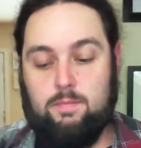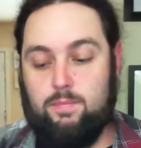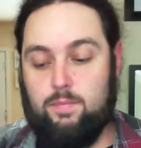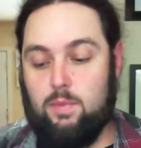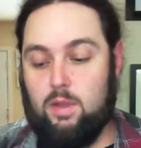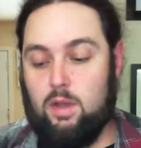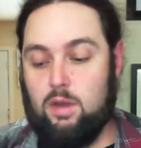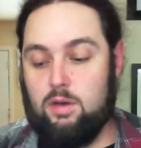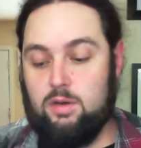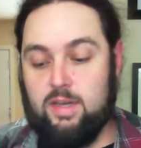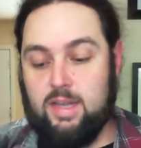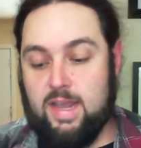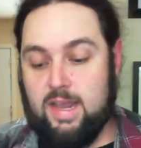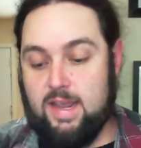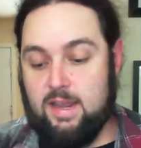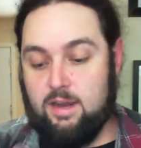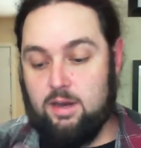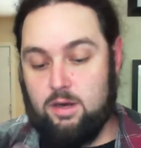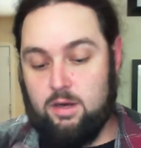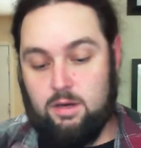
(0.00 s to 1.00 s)
on
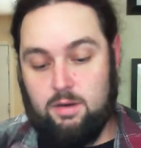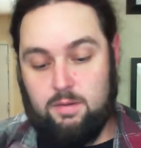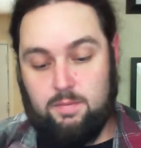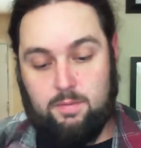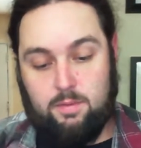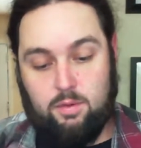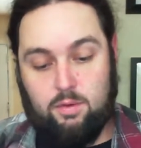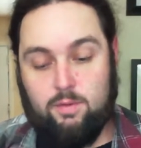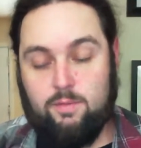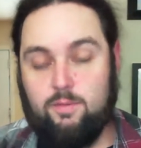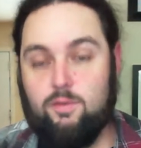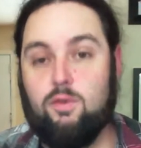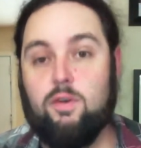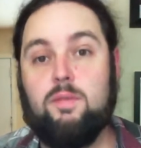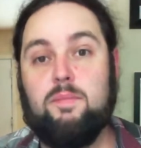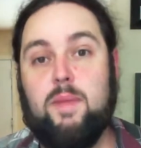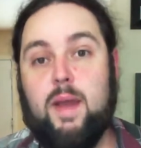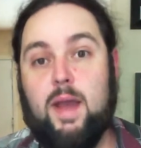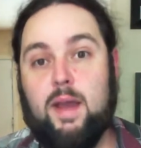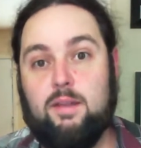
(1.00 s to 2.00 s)
Giger,
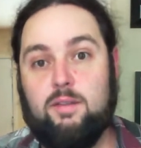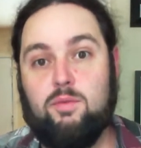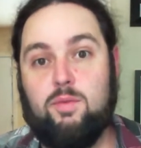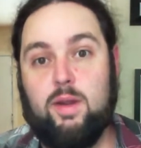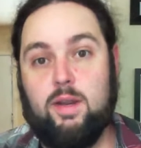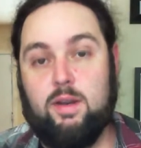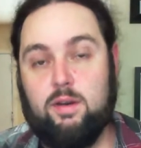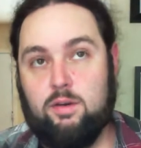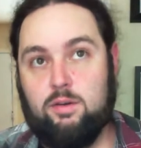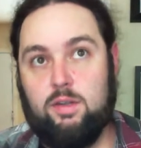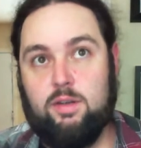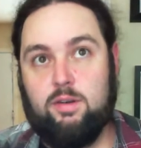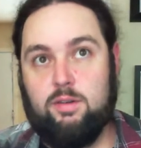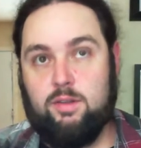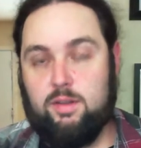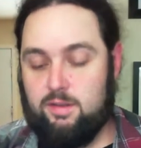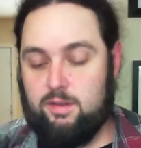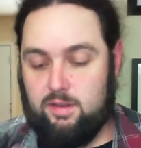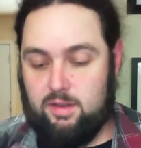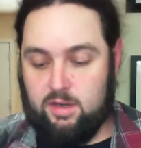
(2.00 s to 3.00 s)
who of course passed
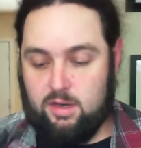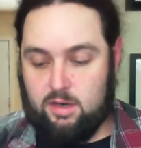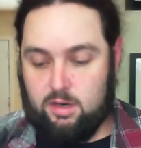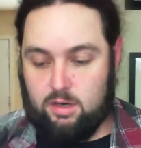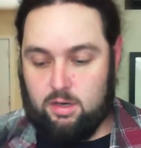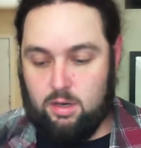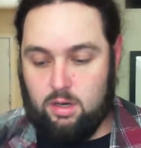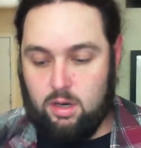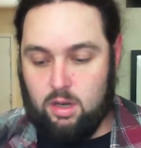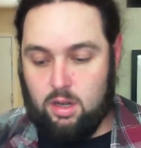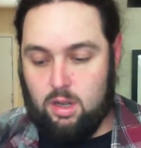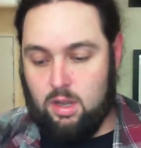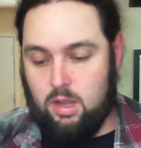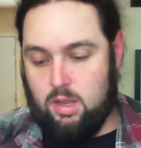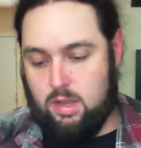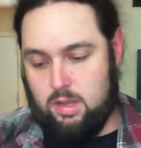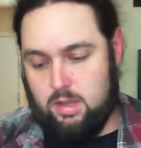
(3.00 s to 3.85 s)
away earlier this year.